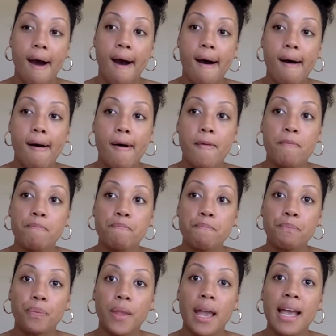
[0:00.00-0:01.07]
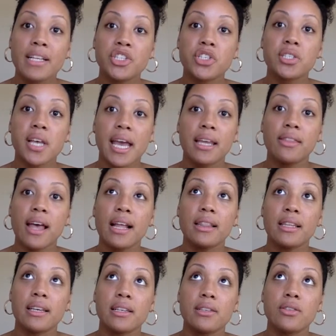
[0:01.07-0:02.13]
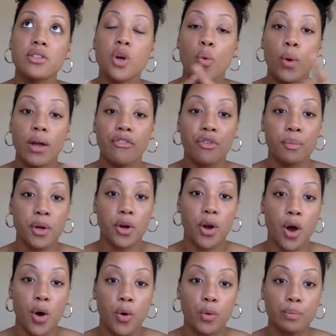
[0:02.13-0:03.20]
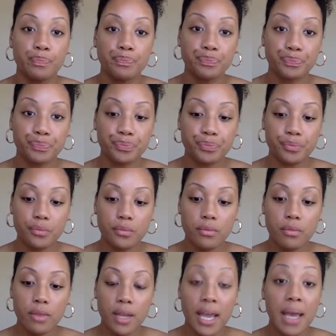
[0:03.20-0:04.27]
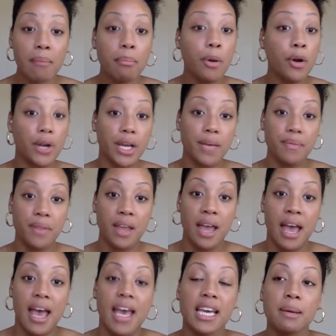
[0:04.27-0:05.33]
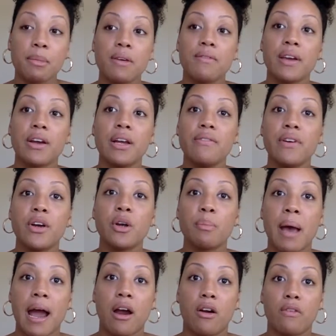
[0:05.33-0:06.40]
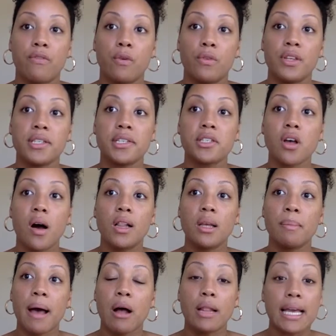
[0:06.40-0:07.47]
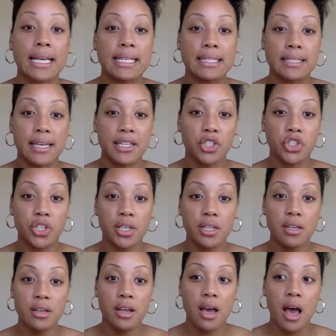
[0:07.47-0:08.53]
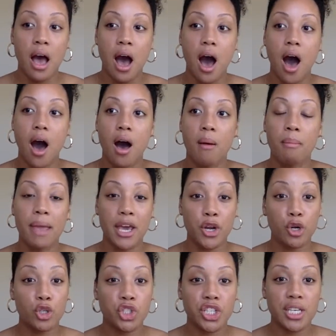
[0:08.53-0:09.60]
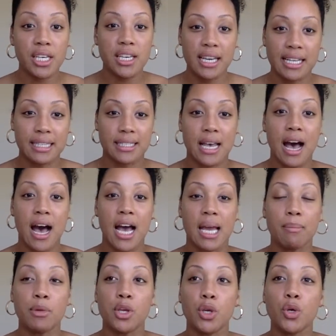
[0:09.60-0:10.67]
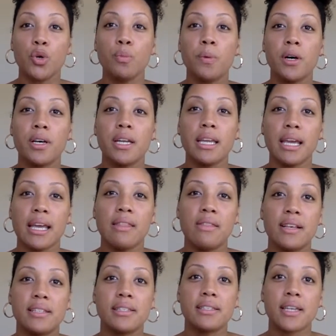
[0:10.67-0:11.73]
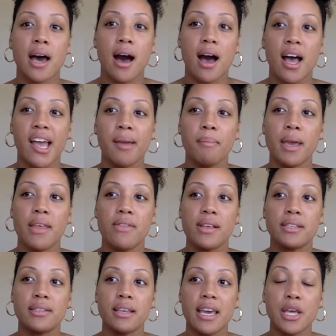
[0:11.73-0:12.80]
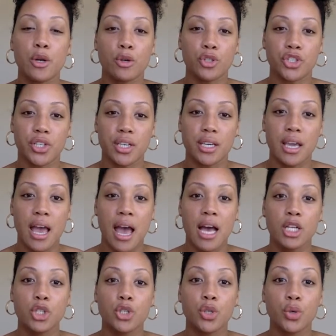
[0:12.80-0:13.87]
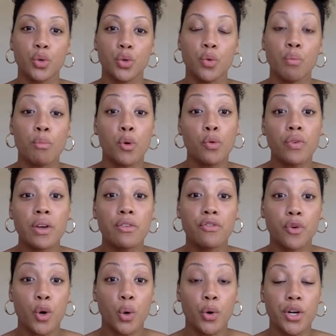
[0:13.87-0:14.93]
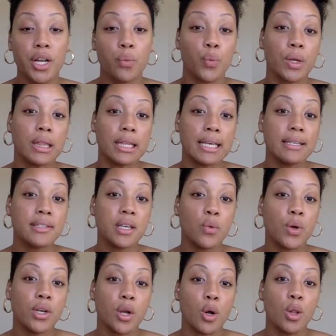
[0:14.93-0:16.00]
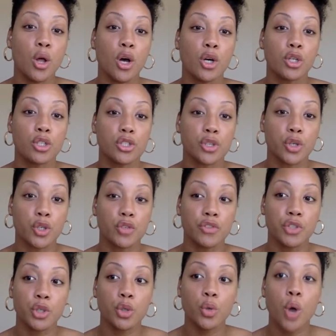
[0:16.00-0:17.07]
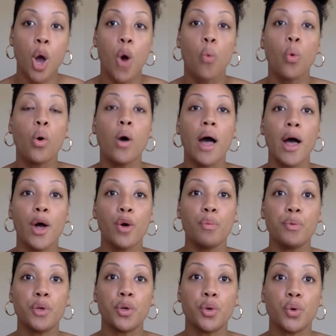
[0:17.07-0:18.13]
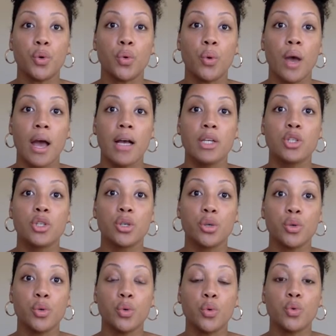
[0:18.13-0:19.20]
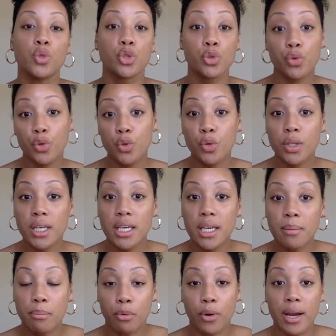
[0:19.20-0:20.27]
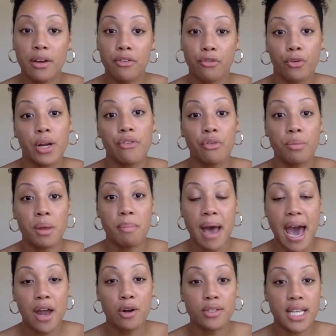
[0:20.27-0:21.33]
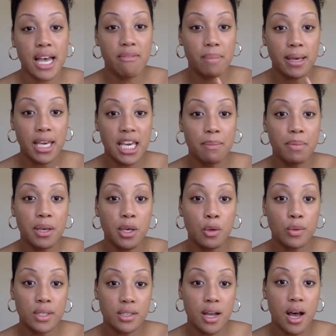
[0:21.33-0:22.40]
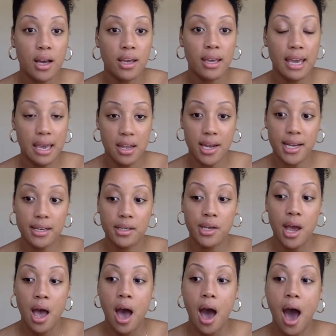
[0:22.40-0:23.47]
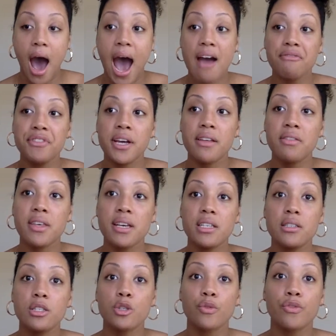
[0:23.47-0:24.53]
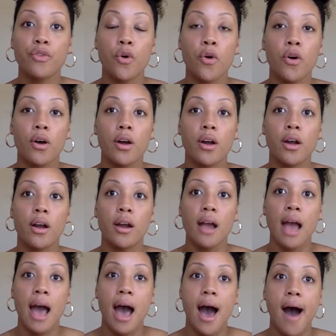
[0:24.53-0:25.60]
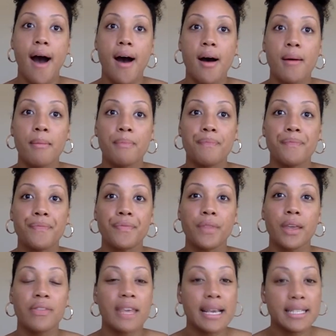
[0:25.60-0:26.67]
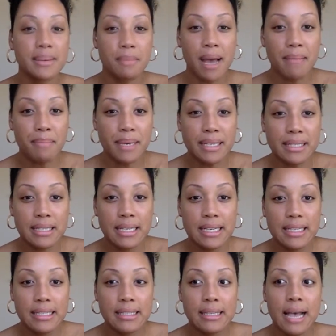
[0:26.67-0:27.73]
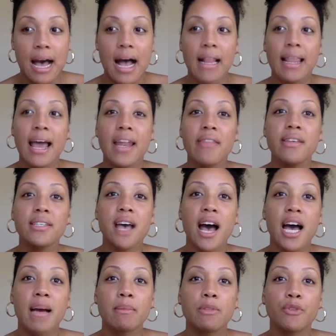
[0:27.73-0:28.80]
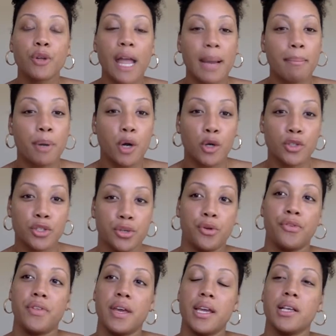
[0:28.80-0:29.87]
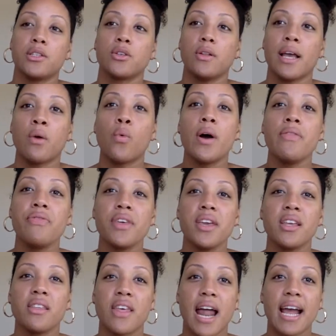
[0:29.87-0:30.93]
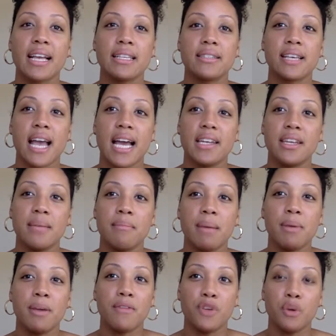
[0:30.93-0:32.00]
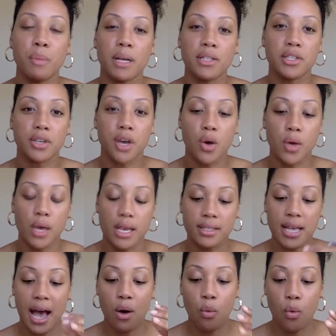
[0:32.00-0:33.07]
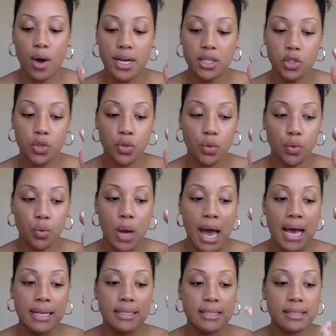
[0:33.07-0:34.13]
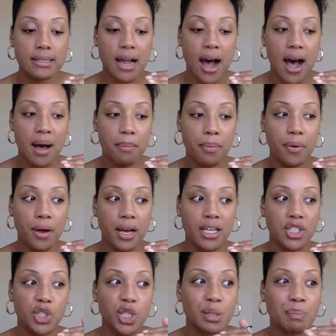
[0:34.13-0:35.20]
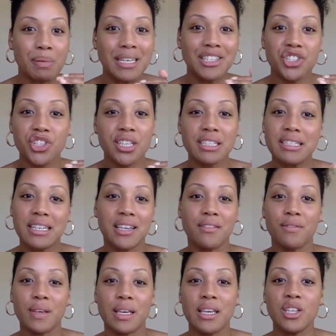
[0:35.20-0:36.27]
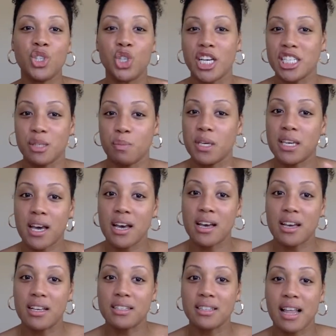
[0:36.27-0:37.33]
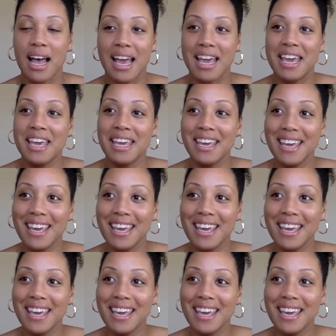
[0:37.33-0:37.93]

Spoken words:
And just take that list away from your home and burn it. It can be very, very powerful. This is all about like intention, energy, and time. You putting in this time and this energy to moving forward and releasing what no longer serves you will help you to truly break free from the patterns that have been keeping you stuck in it. I've done this for things in my business, a lot of the times for like personal things. So like one thing that I can say I did maybe a few months ago is I wanted to stop just binging TV just because, like